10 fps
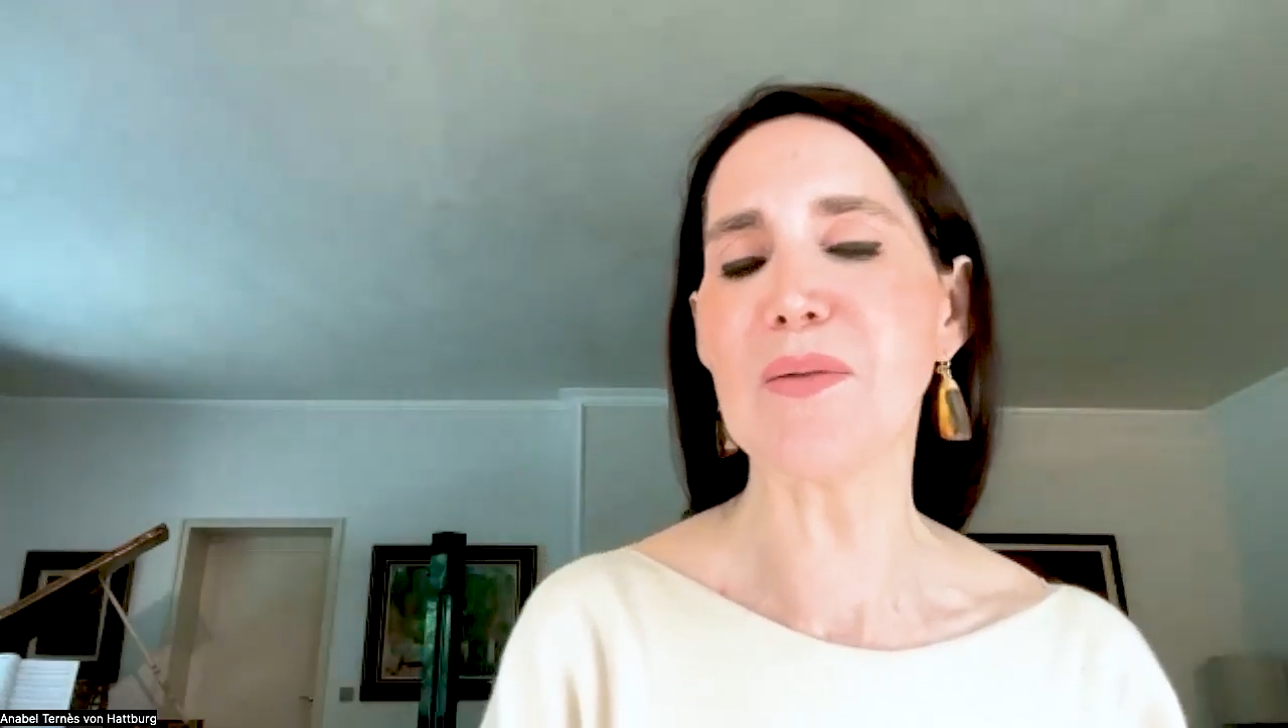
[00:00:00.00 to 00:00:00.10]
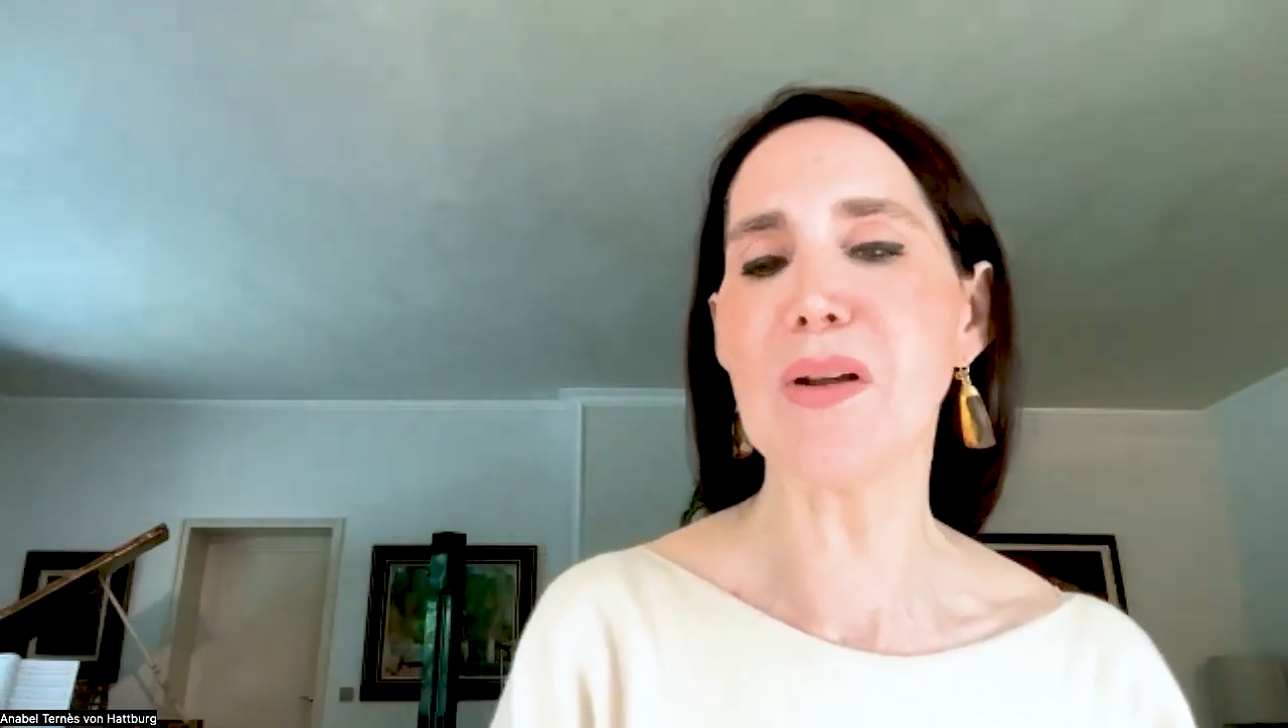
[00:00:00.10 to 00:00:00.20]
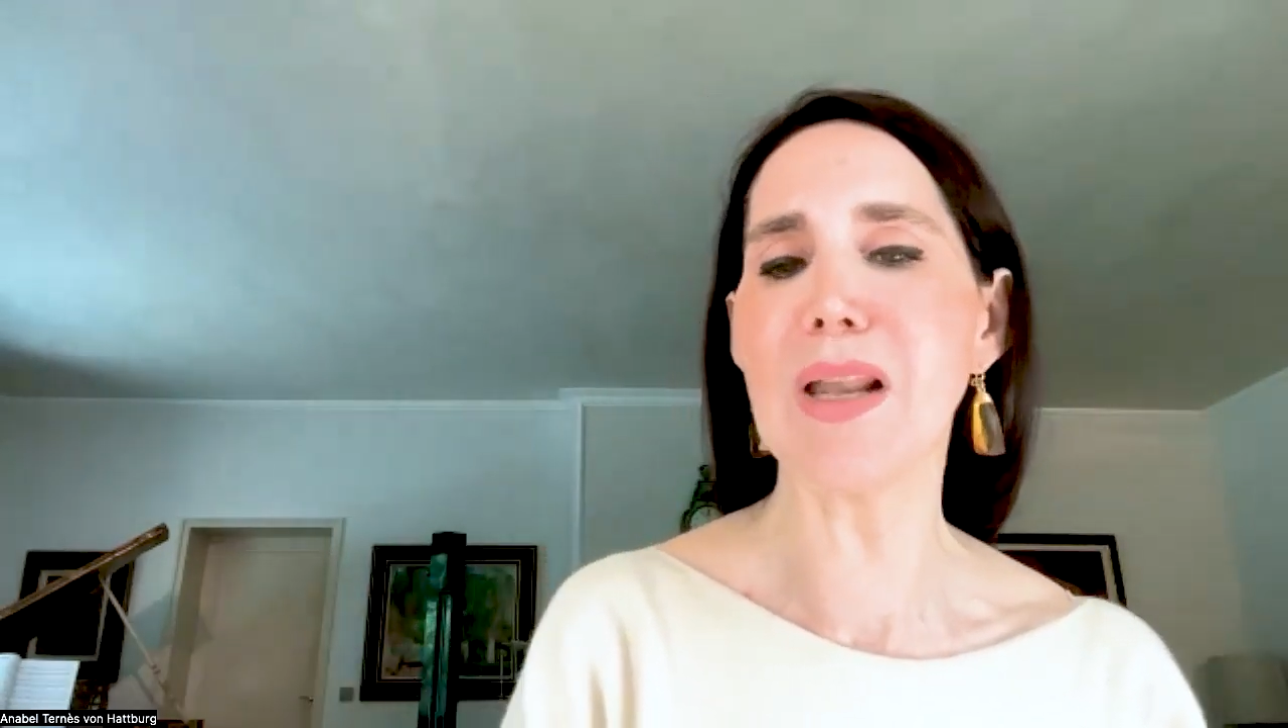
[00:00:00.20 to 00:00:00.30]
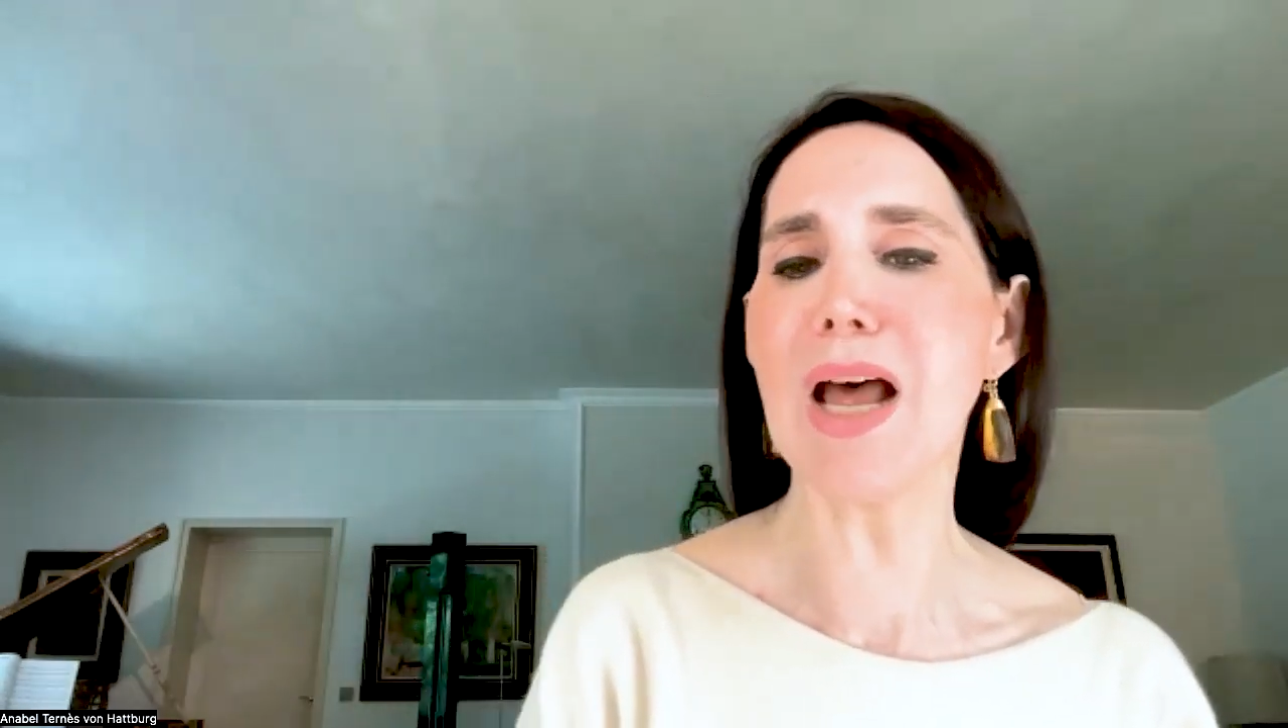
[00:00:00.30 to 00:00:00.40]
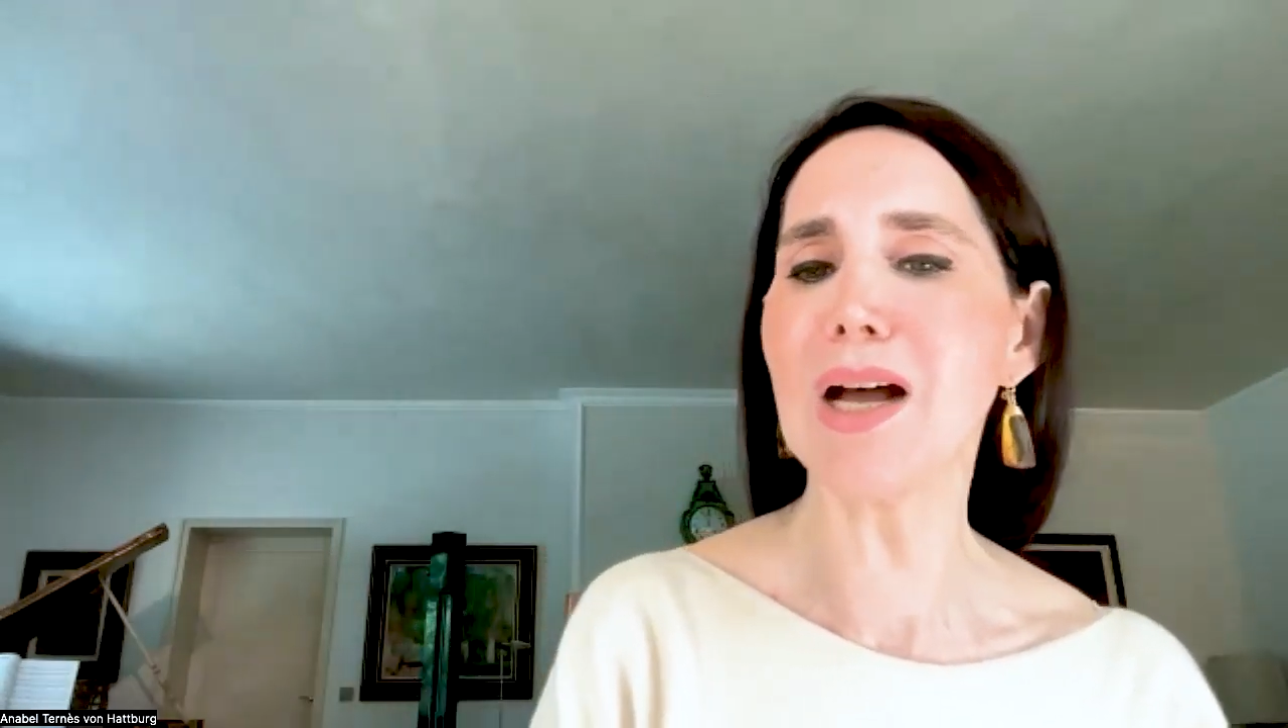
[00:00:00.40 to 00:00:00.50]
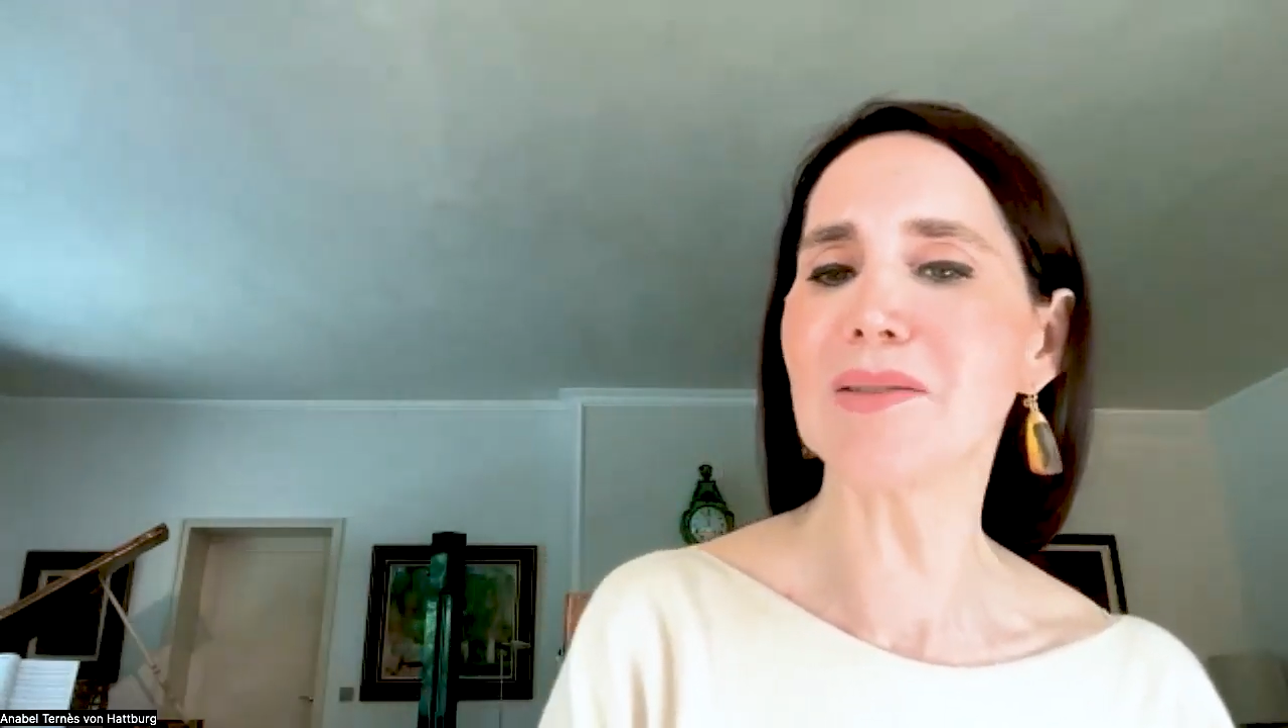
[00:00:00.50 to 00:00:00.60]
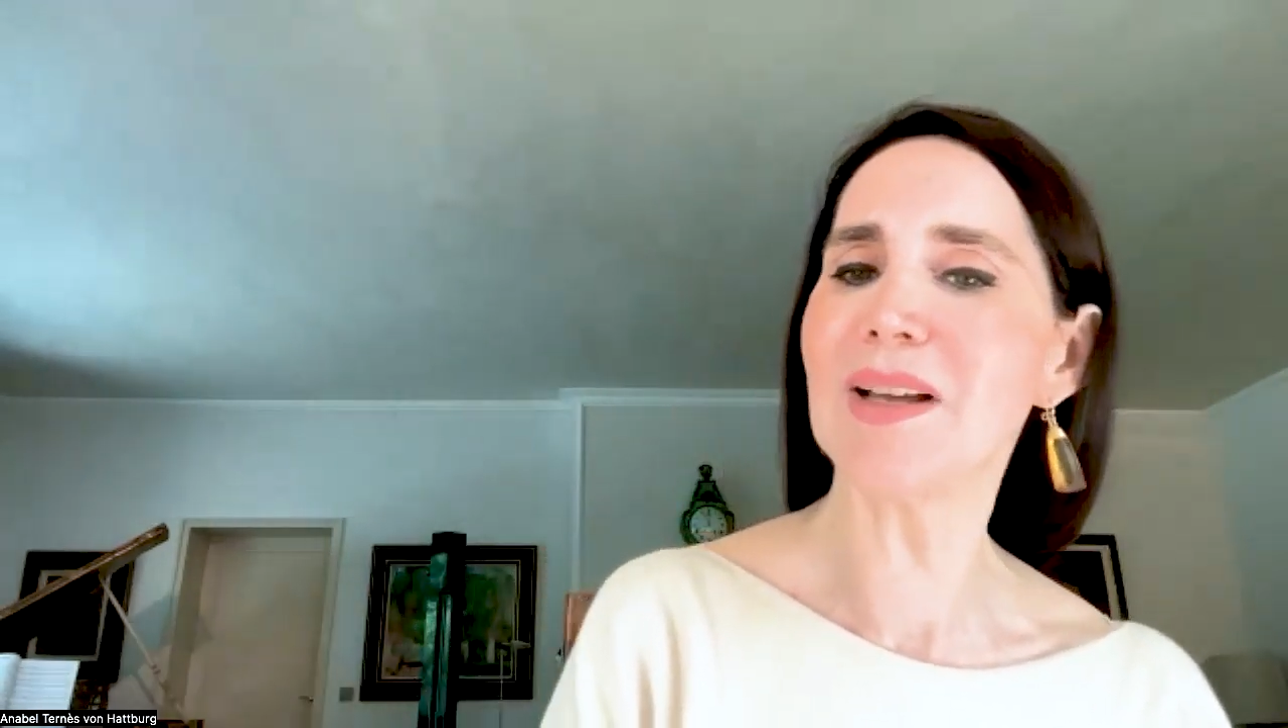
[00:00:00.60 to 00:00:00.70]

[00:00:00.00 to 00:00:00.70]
for love